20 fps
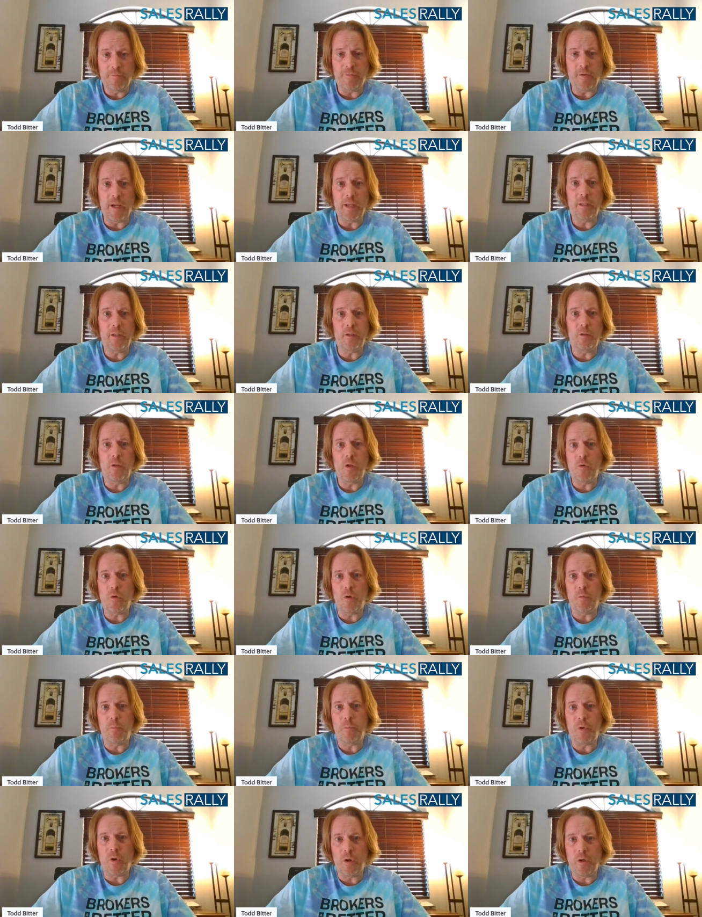Find a
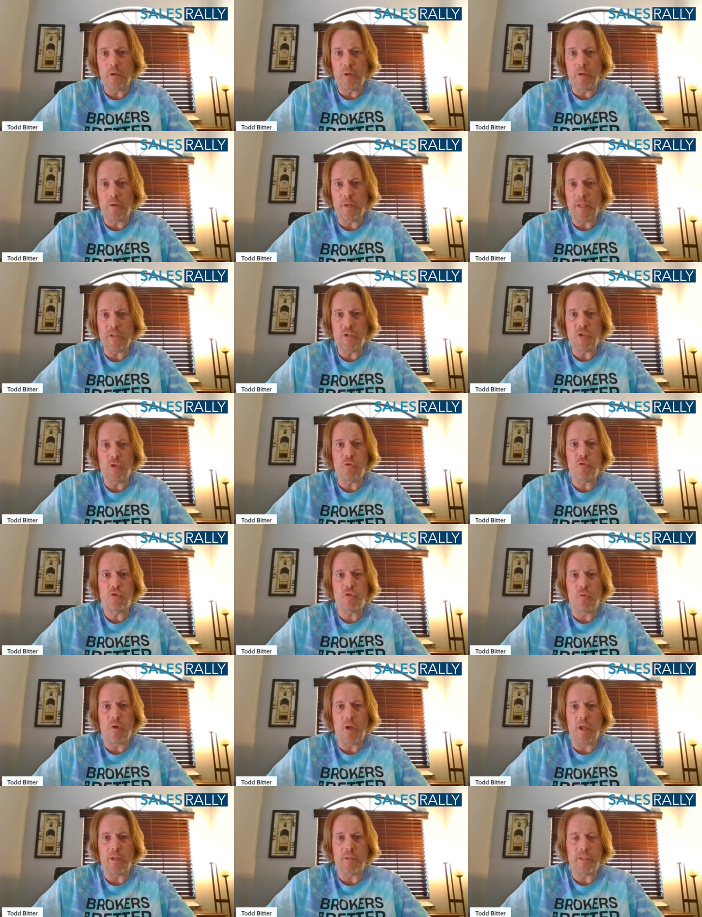local partner that you
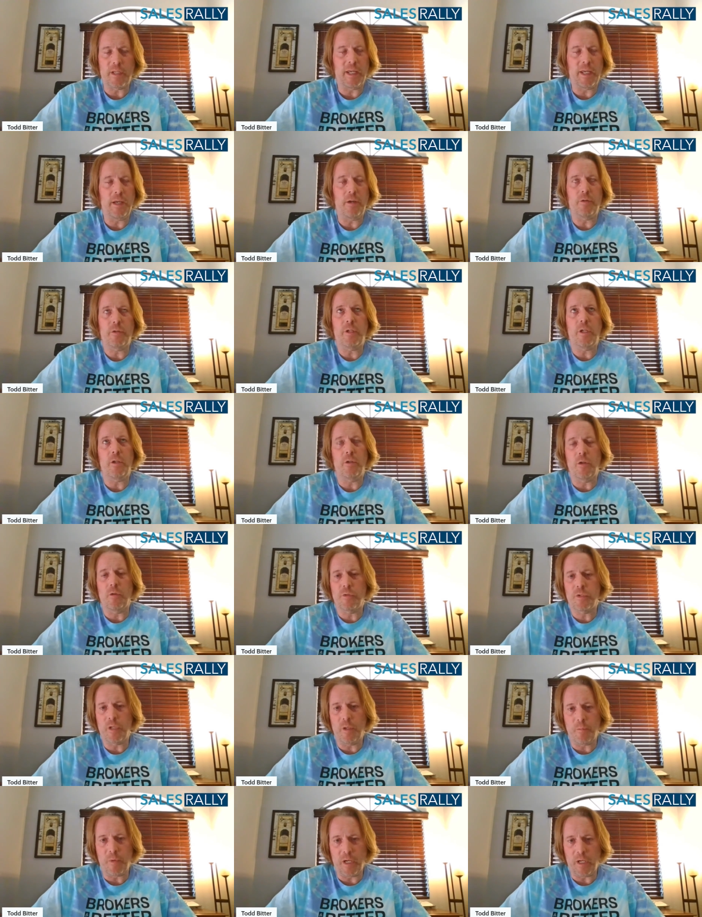trust. I guarantee you know
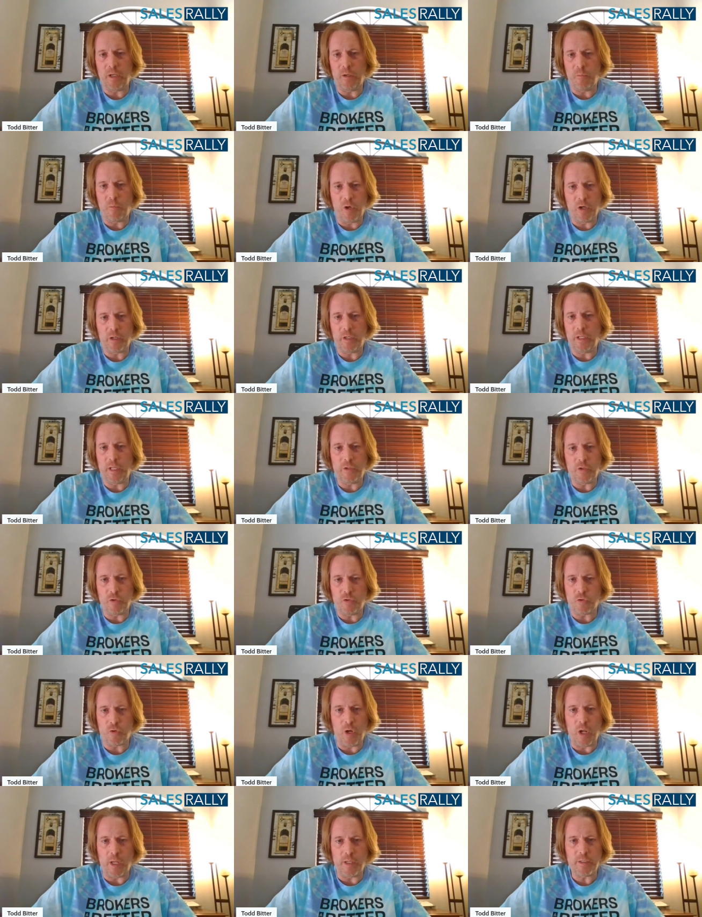somebody in your market that you
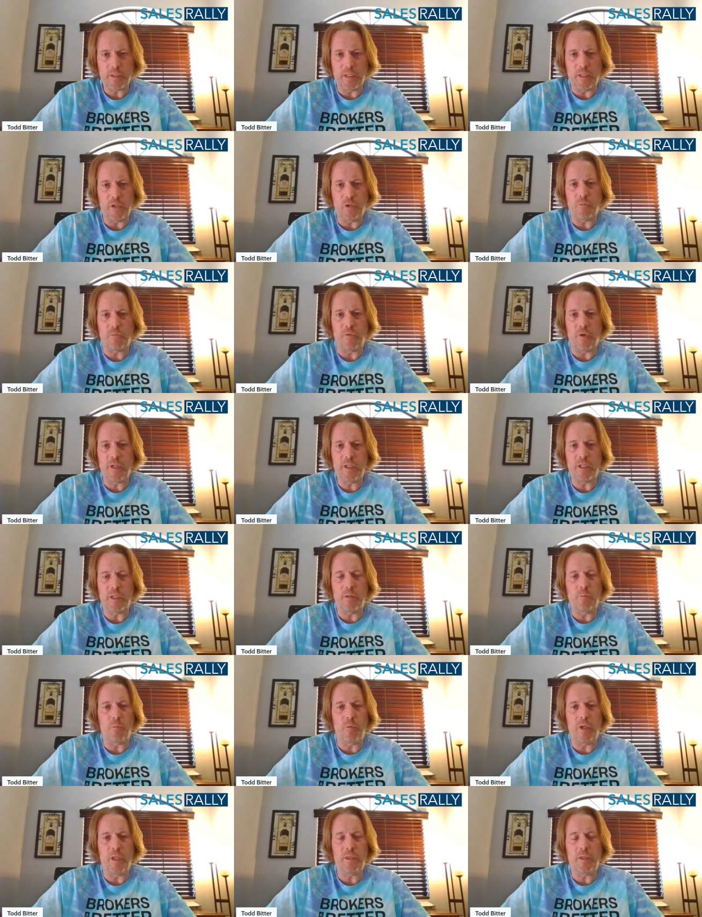trust and you're friendly
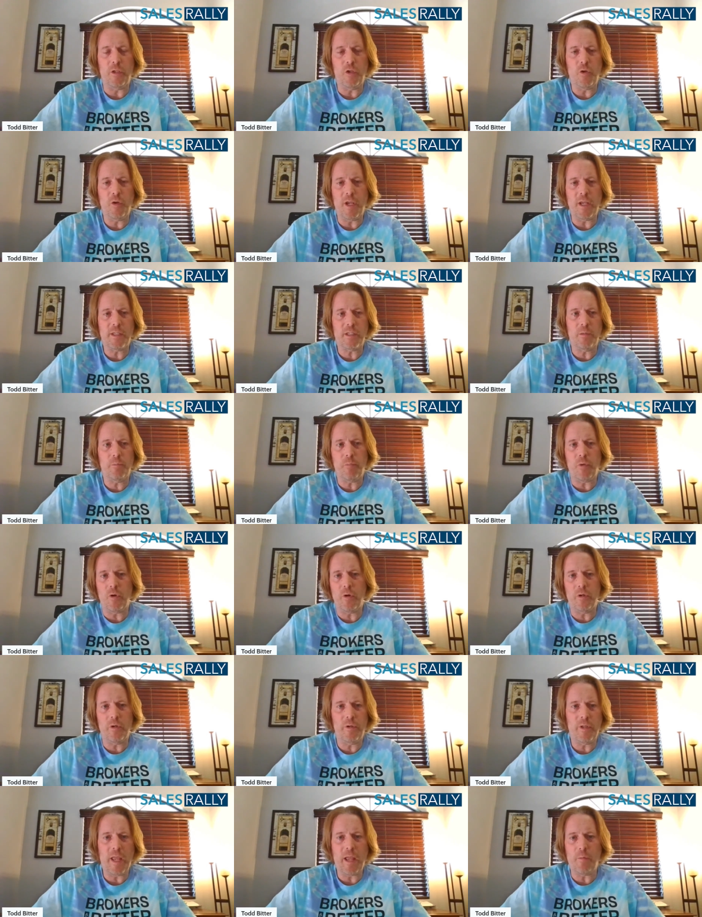with, and you guys can
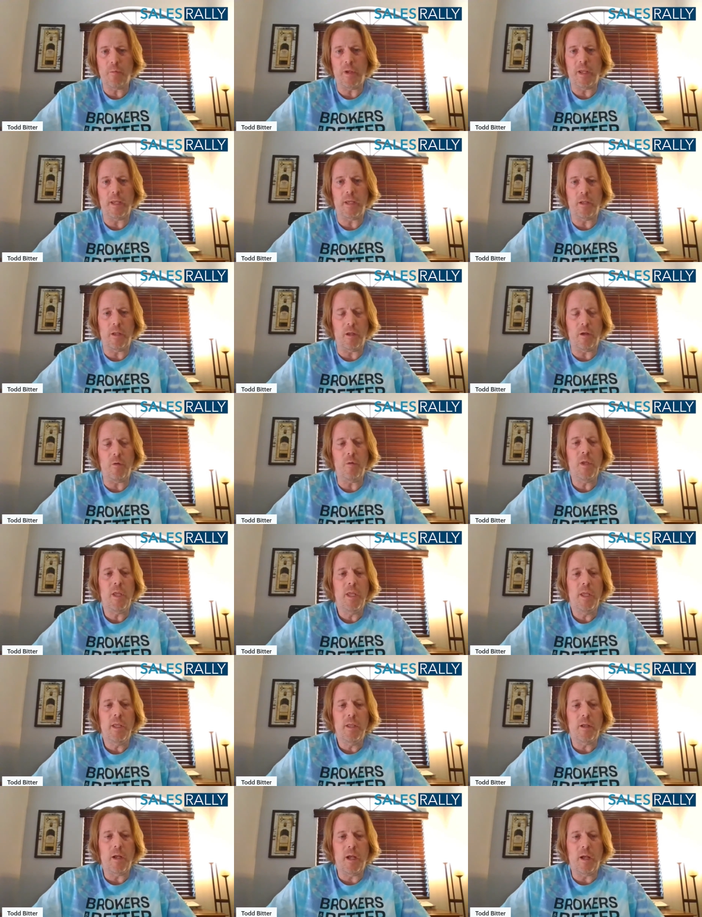partner that way. You know,
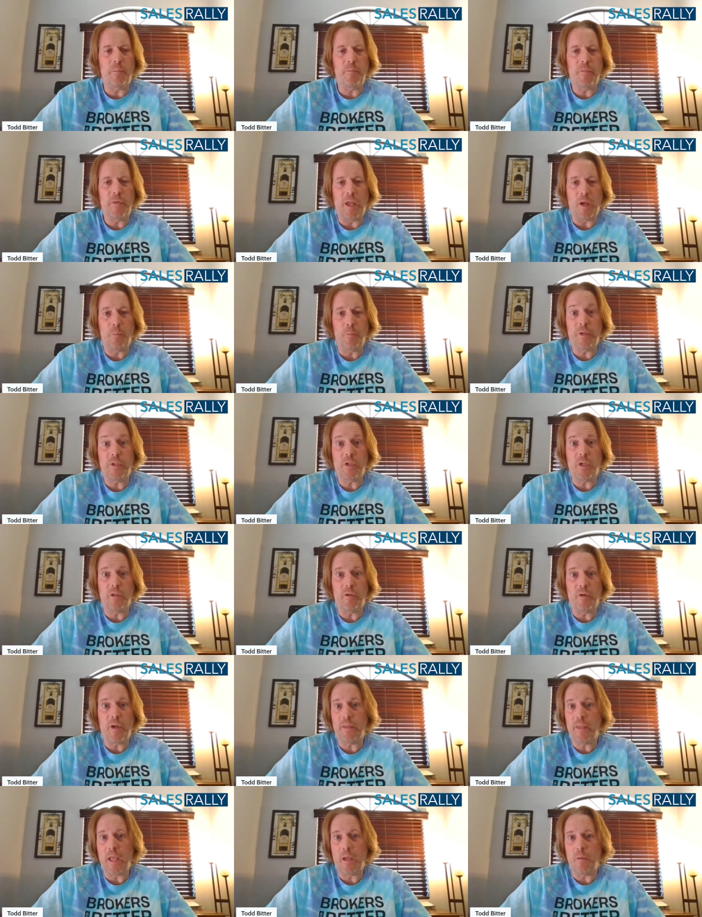um, help each
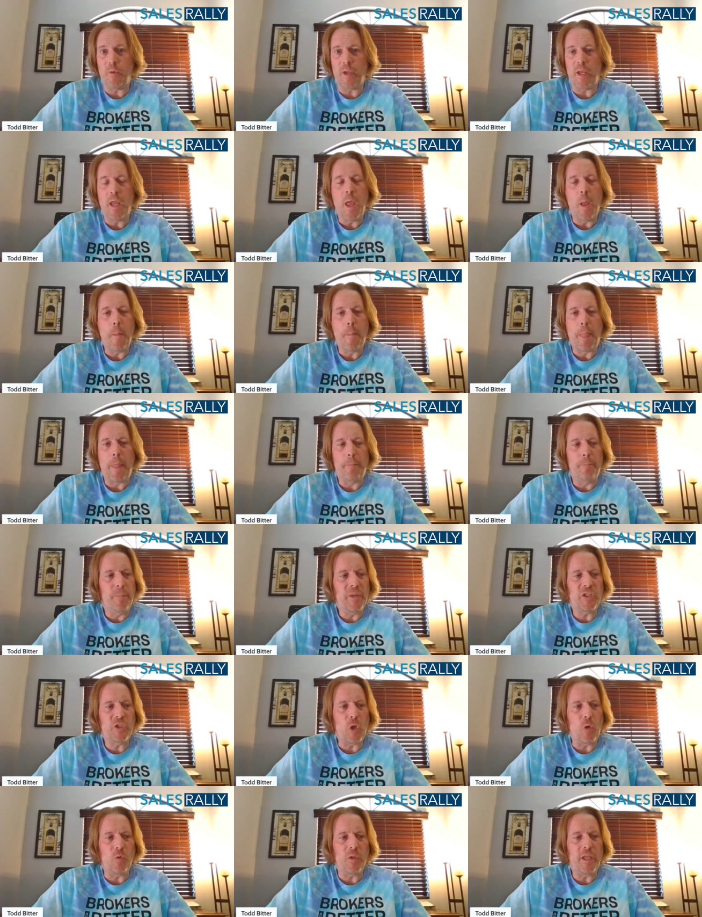other out that way.
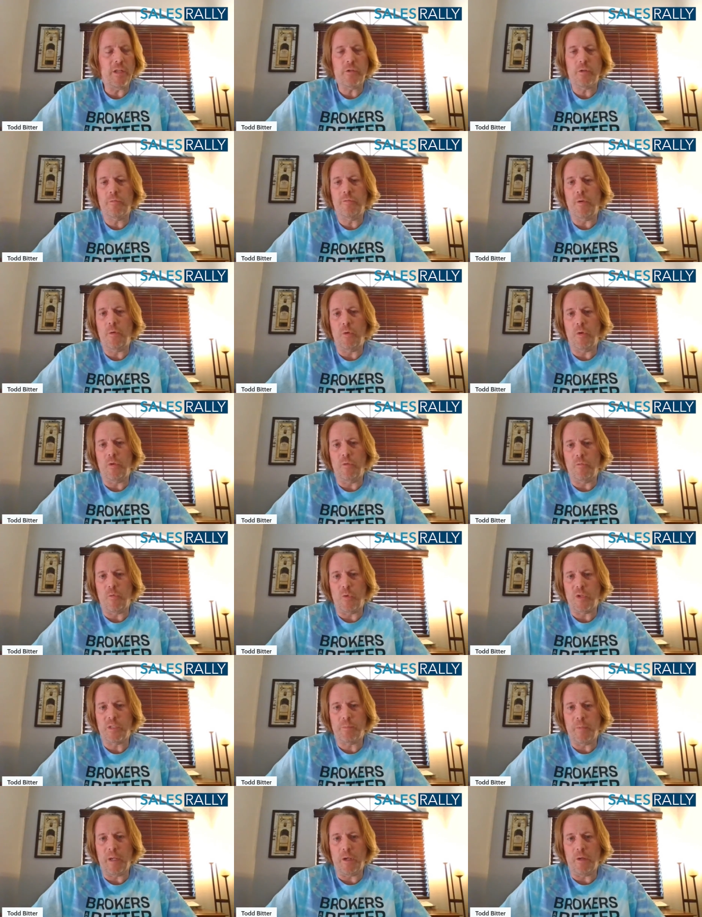But don't let your phone go to
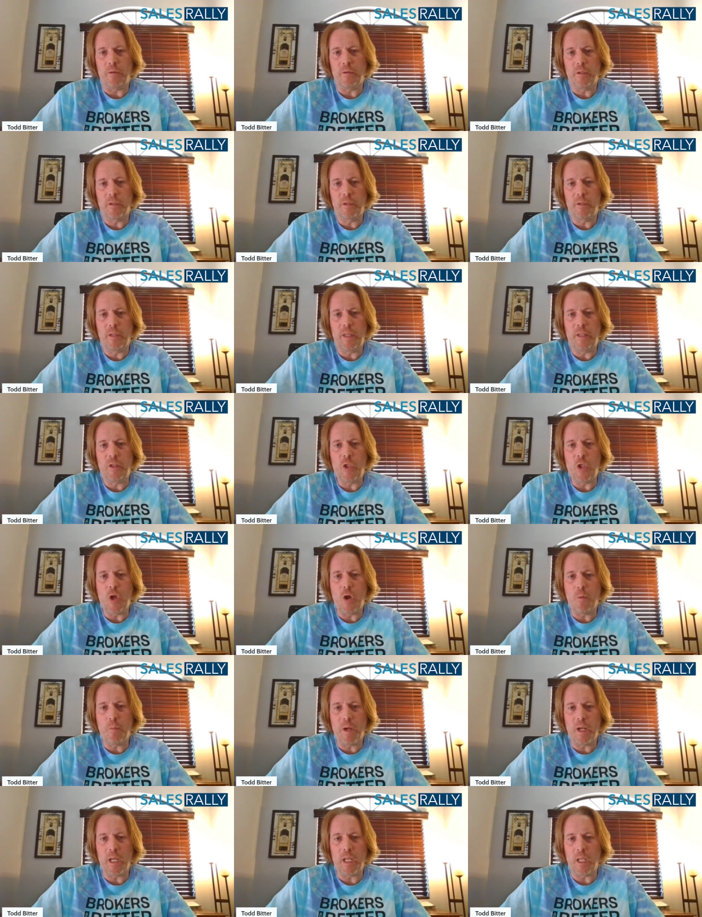voicemail.
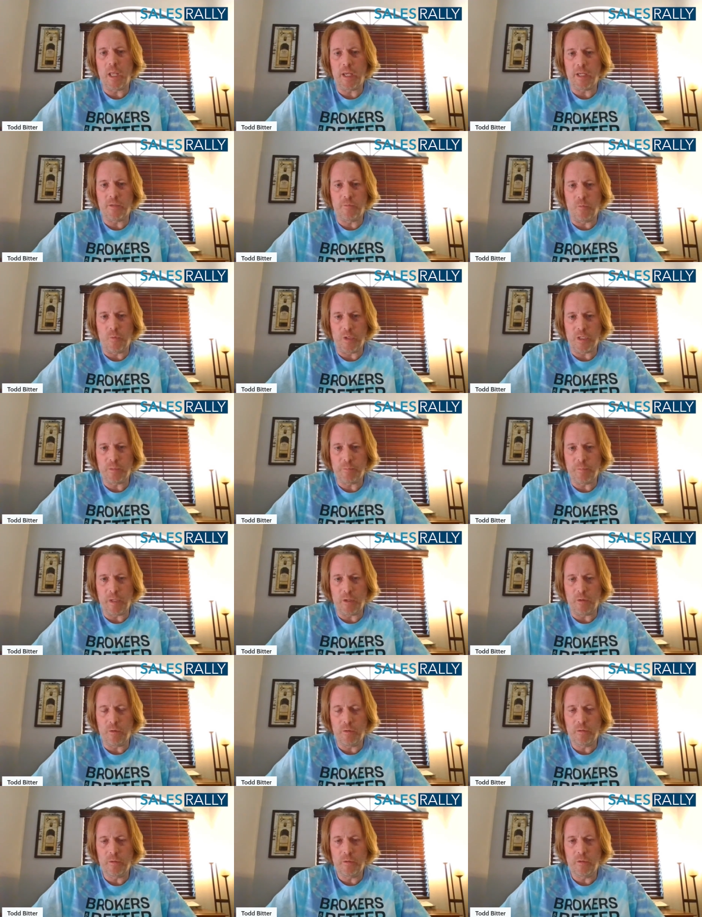Nobody likes
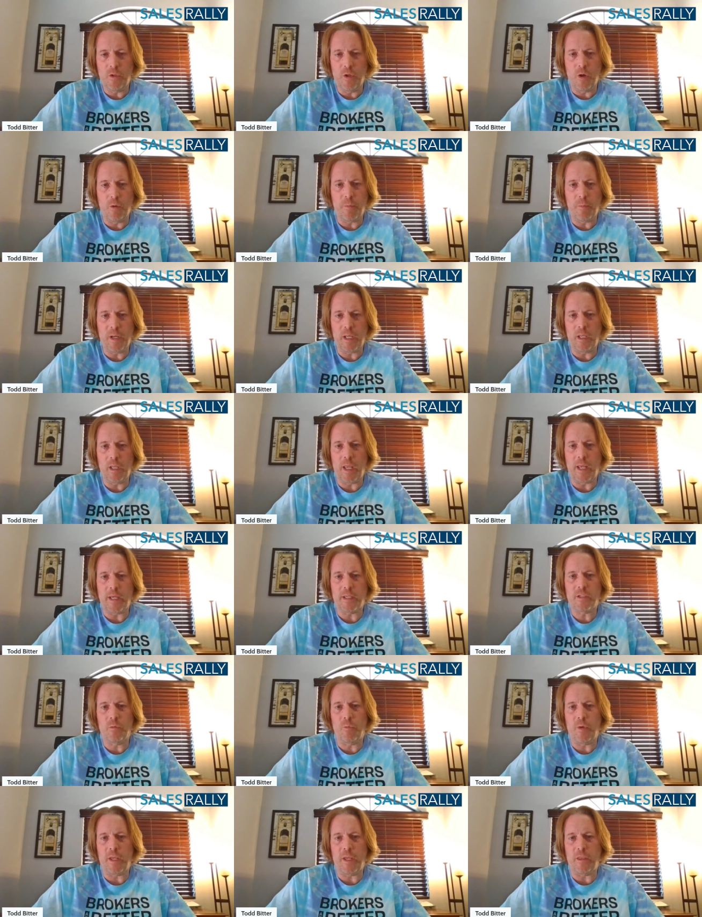voicemail. Nobody likes
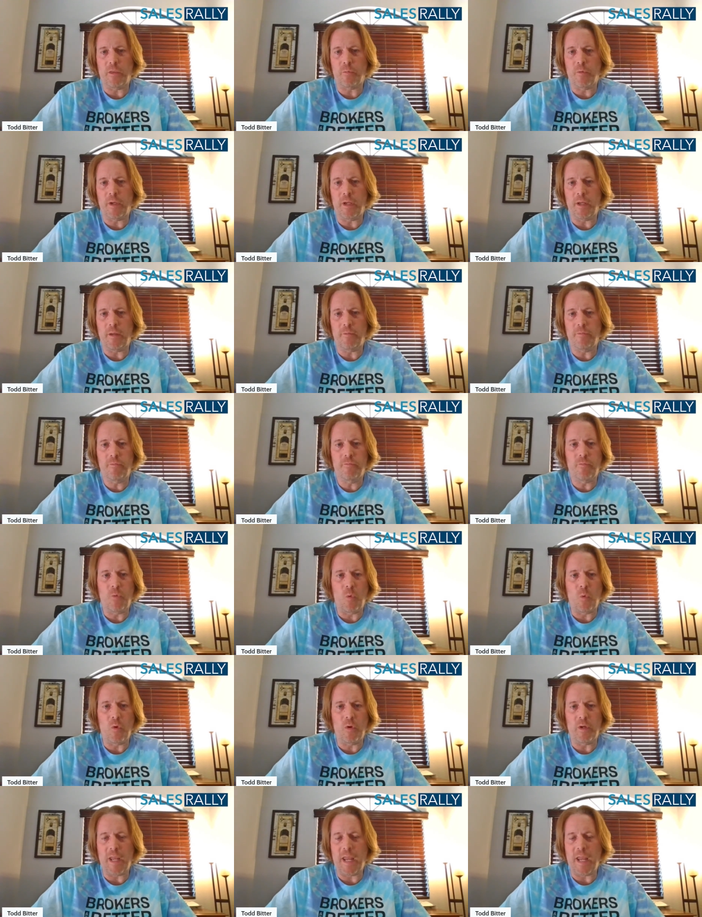to wait three, four